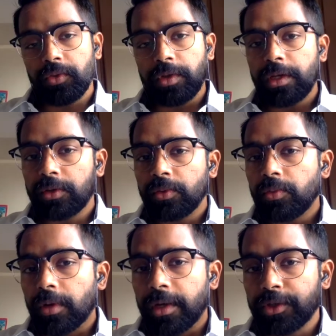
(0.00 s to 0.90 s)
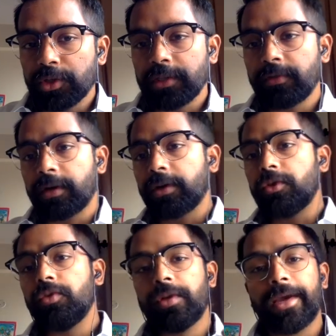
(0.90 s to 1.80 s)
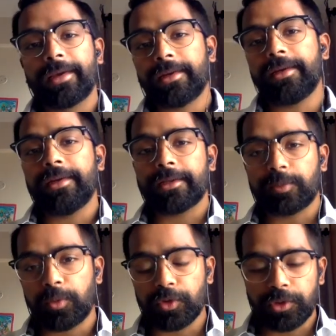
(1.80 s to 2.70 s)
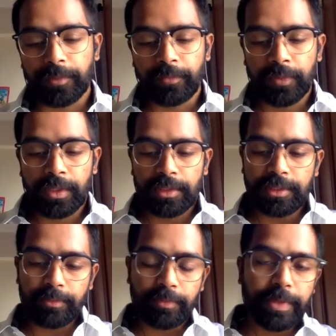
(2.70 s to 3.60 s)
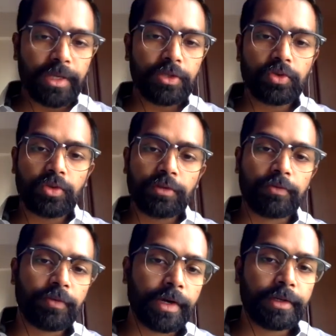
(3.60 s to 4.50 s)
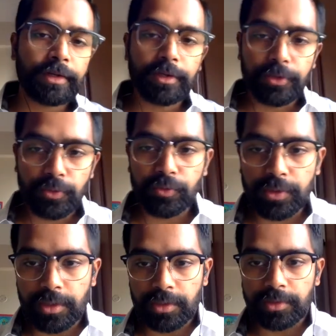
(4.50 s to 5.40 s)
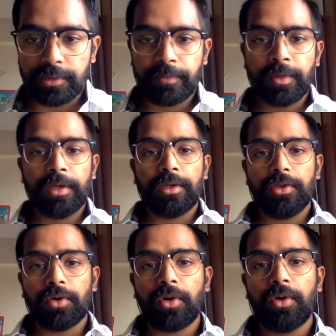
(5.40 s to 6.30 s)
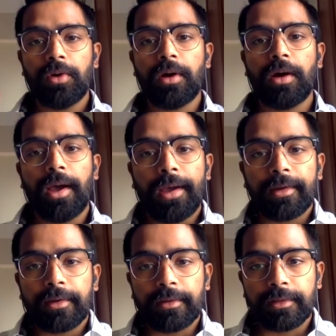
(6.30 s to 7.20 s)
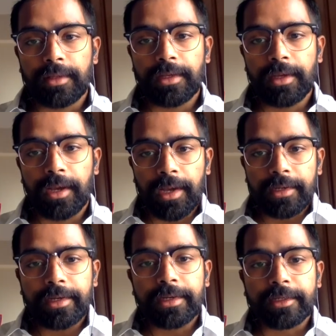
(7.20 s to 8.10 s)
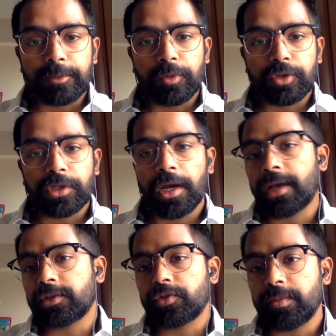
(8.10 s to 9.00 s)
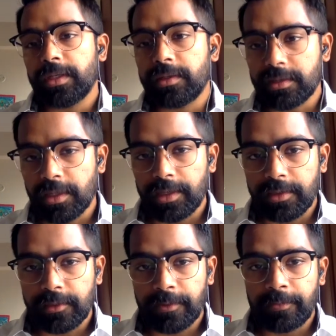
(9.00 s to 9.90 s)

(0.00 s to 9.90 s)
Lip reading: need to achieve a good aggregate exposure. See, based on the final use case, the aggregate exposure has to be decided,